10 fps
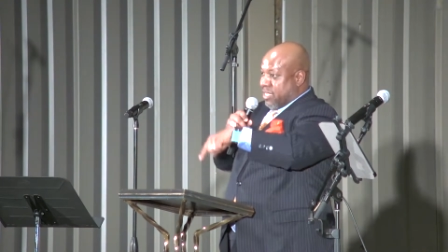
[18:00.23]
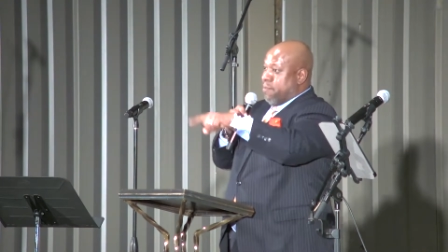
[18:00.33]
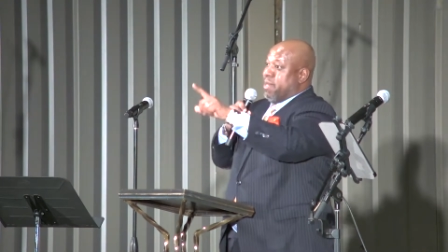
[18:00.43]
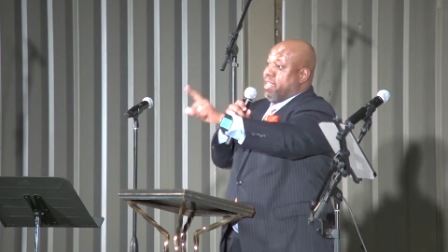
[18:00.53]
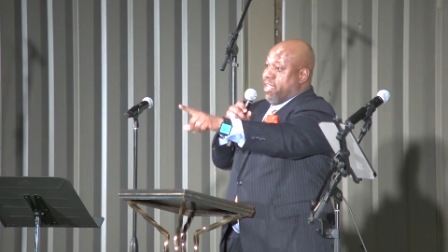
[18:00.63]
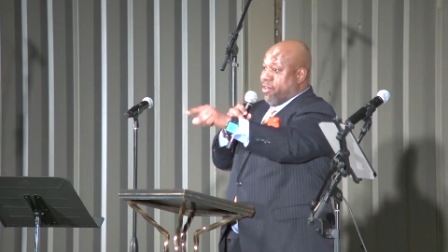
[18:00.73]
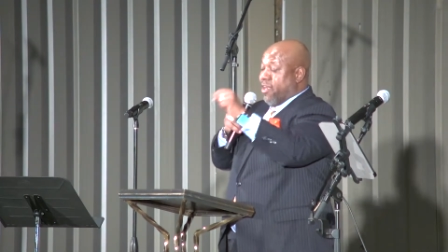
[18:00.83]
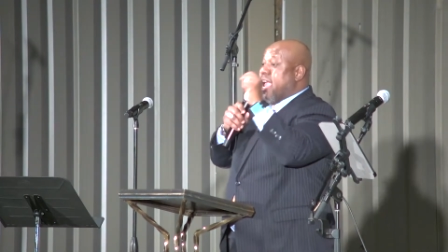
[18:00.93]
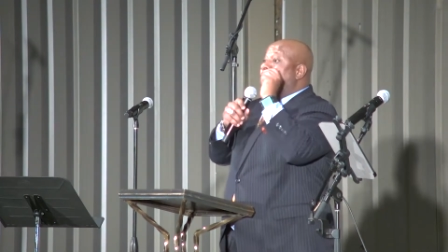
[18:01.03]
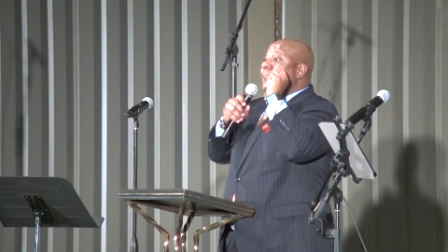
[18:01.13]
Come in
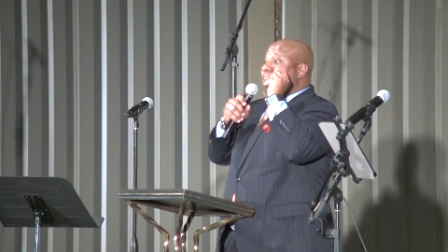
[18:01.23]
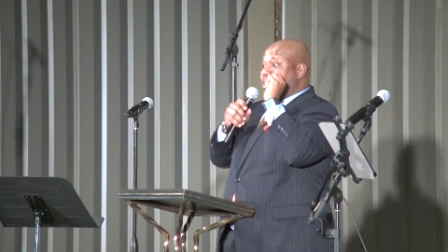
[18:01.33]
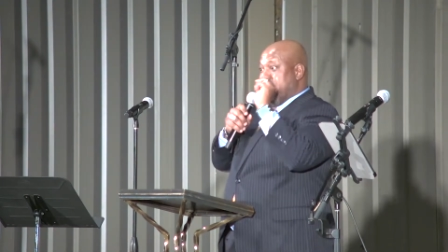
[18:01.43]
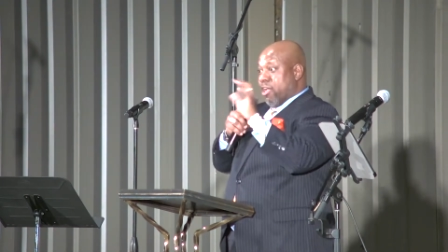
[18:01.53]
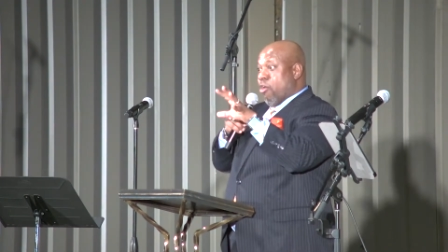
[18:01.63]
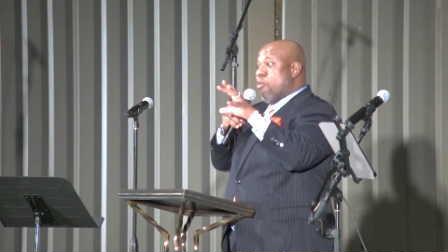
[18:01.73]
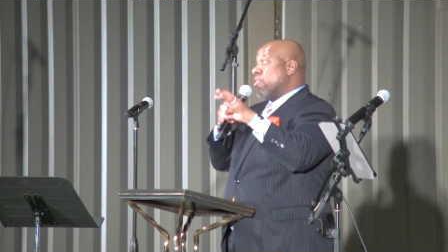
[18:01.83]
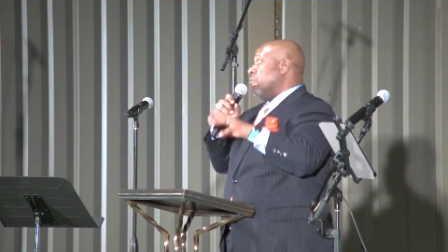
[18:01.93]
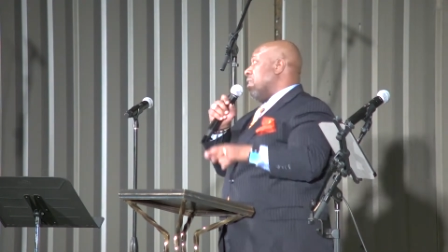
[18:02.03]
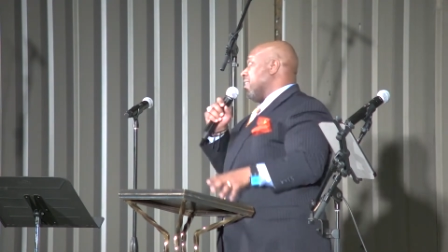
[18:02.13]
here and take
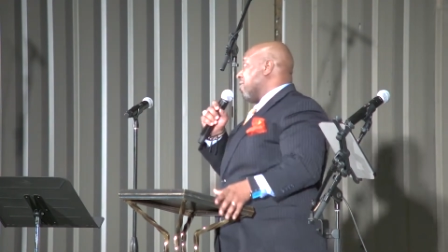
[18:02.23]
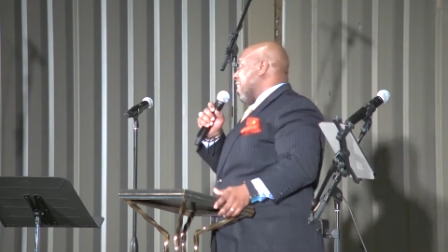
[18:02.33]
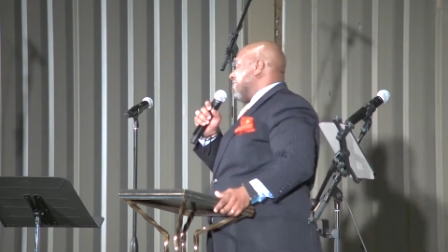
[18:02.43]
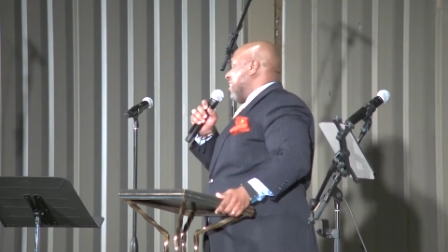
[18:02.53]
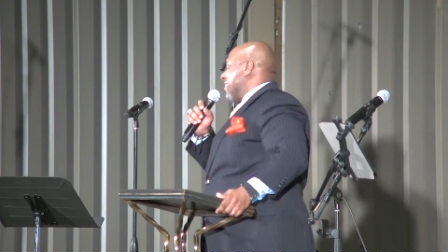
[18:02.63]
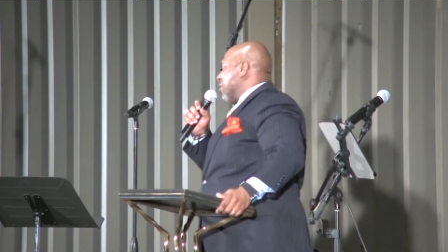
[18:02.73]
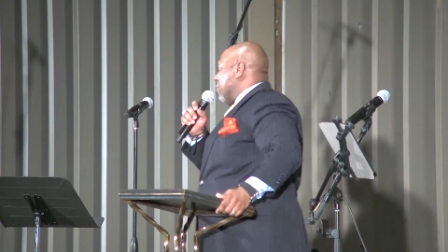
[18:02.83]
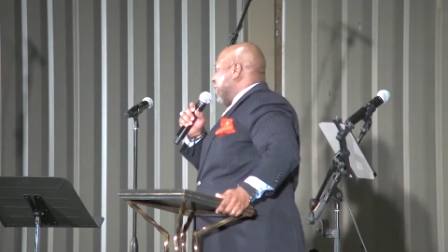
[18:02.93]
hold of what Christ has